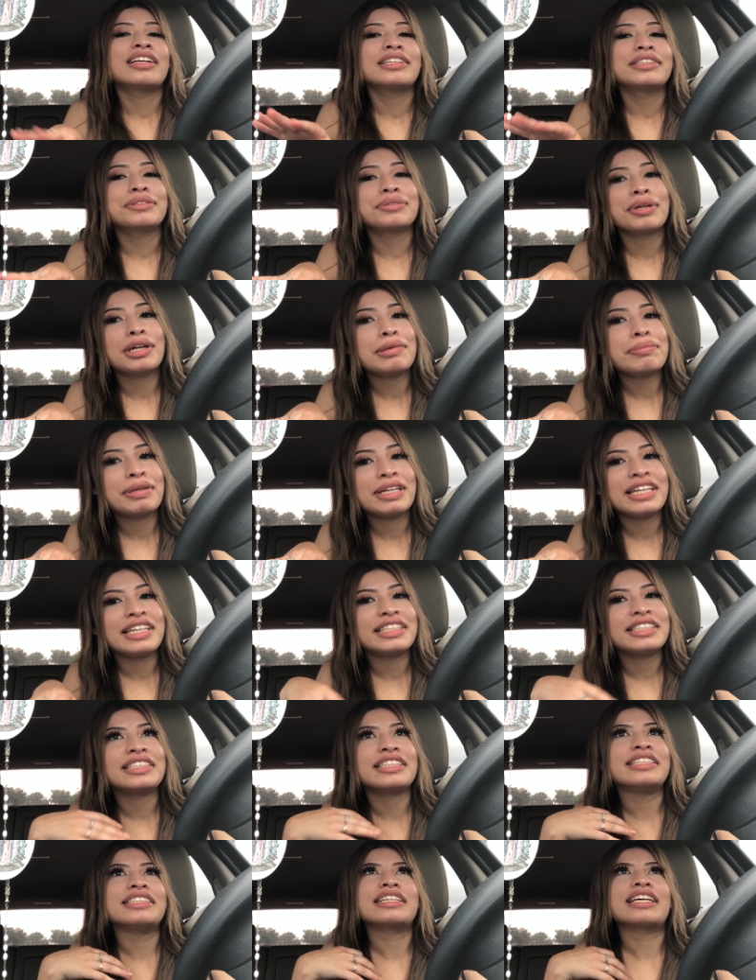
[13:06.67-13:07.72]
Twin
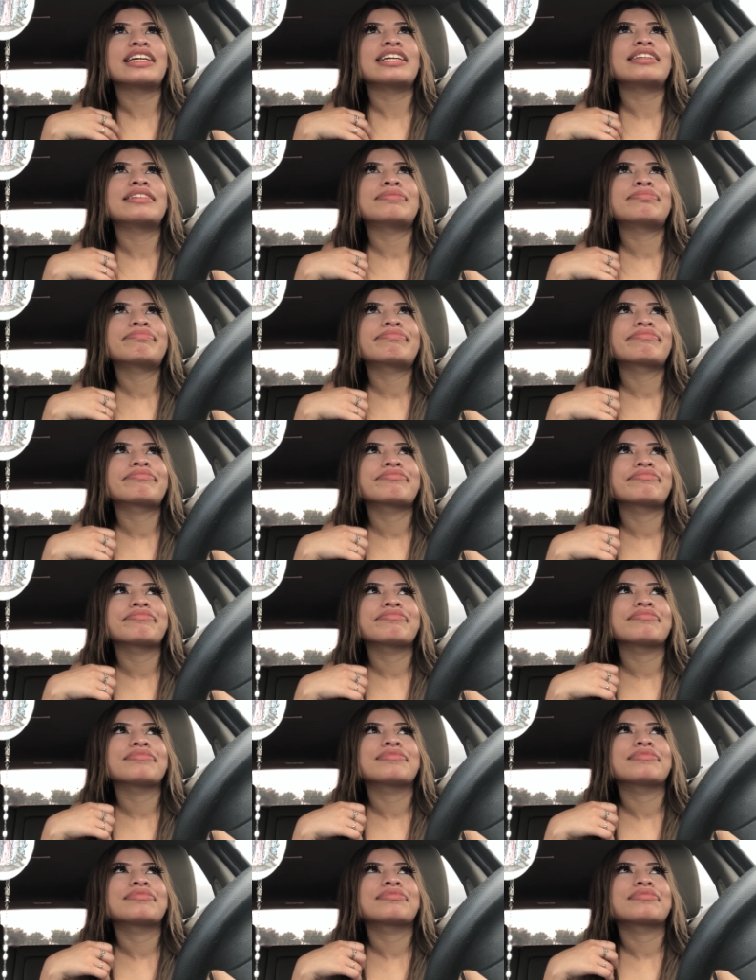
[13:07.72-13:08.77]
Peaks is like,
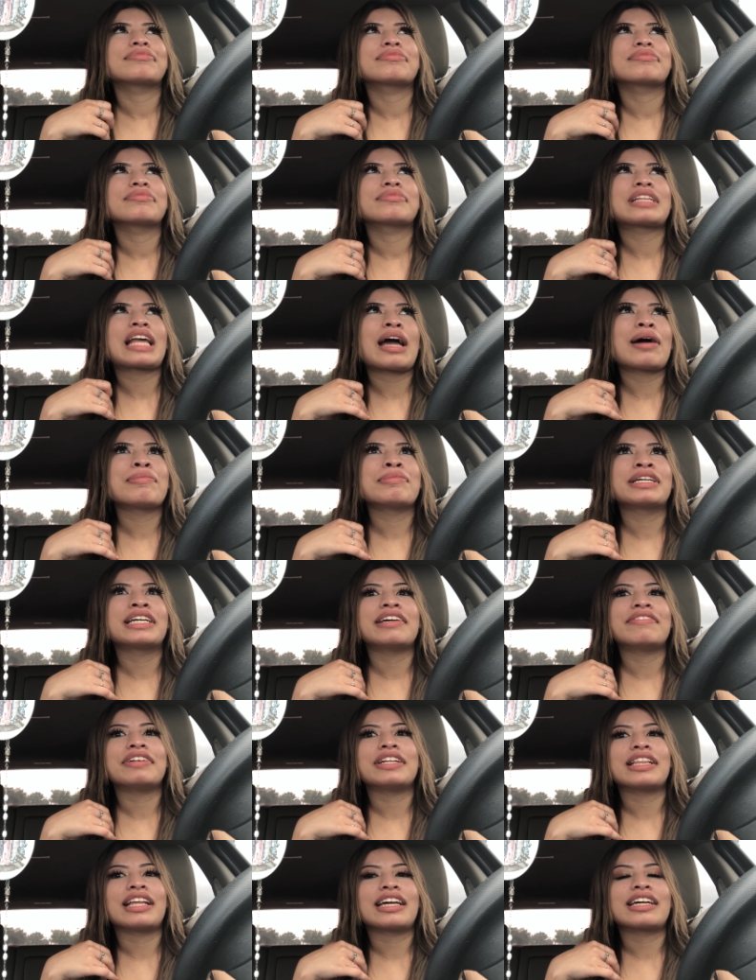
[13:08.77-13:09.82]
I'm gonna give
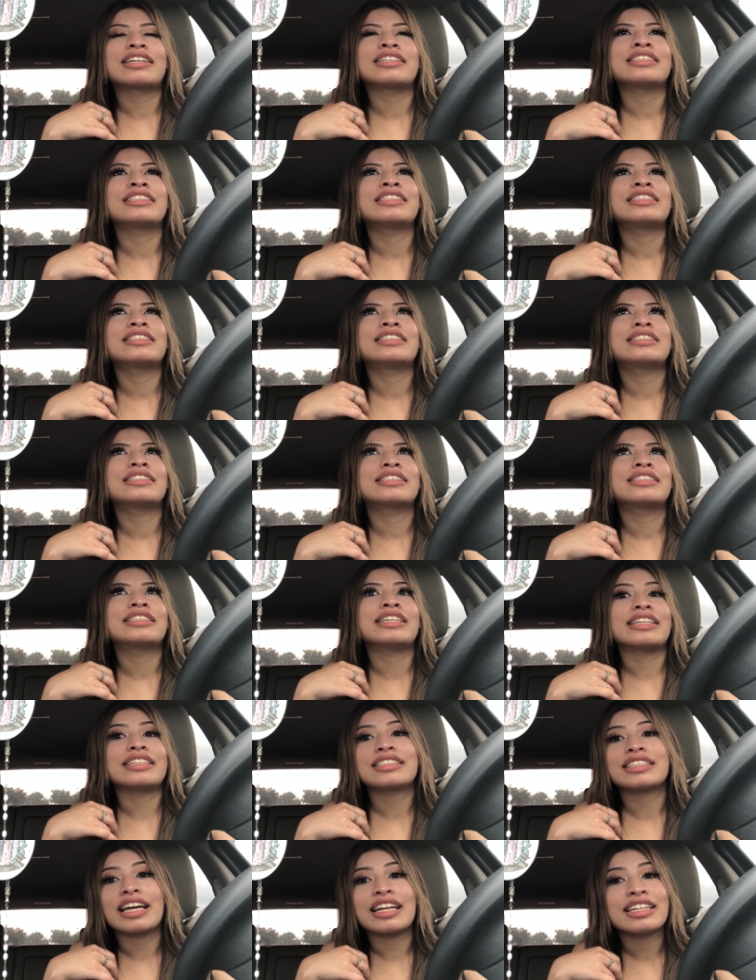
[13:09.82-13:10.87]
it like a
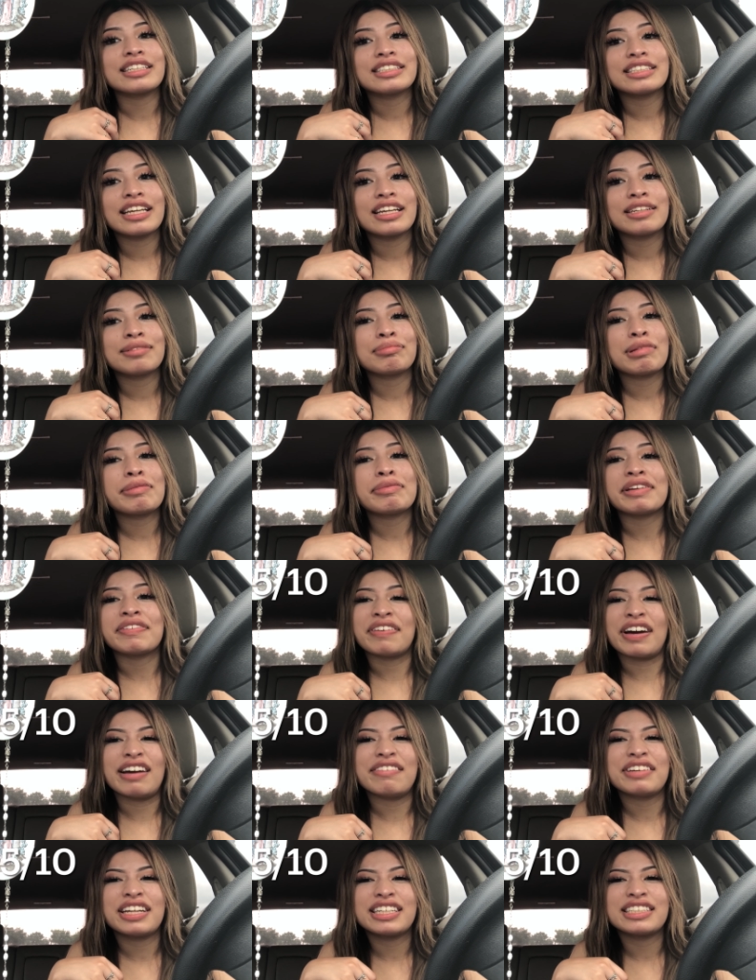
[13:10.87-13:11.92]
6 out of 10, maybe
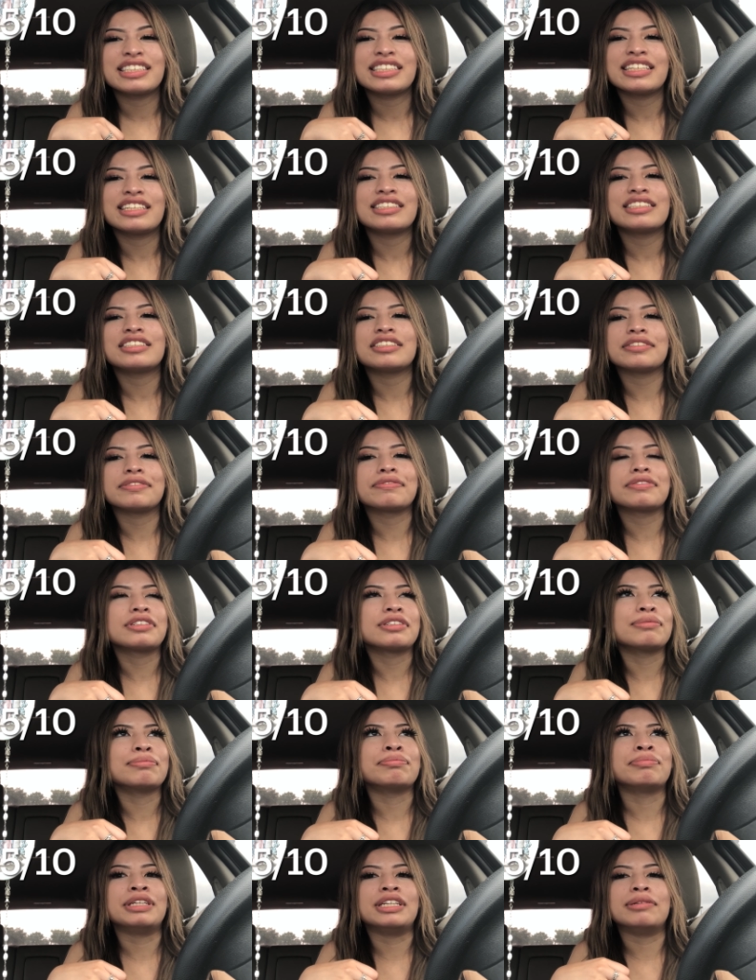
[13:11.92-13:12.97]
5 out of 10, just for
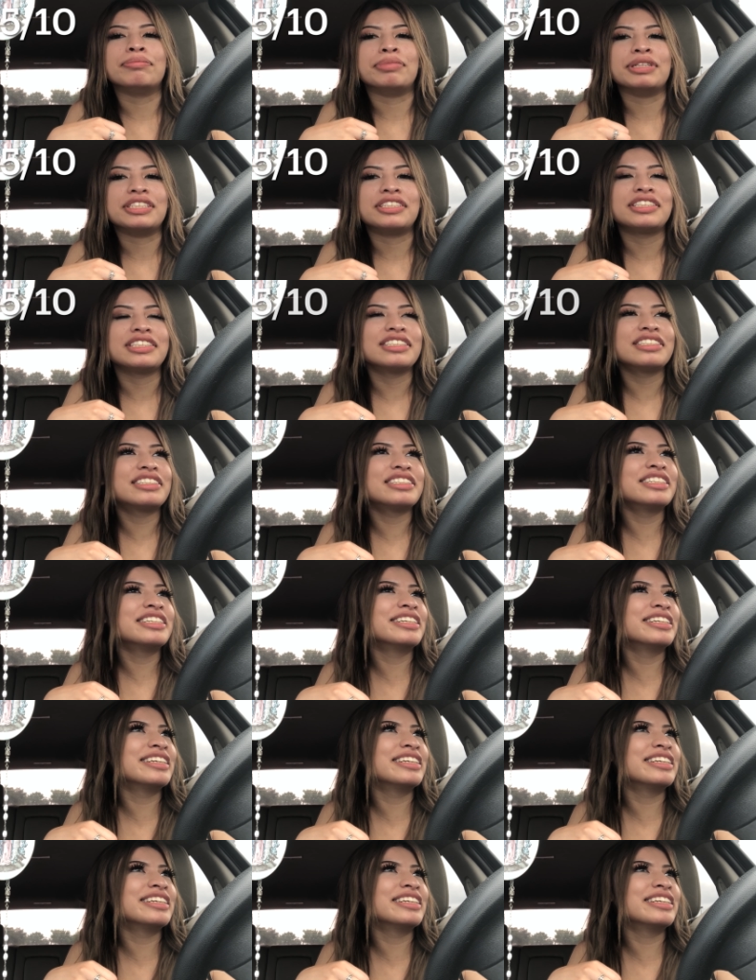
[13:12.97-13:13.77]
being bitches.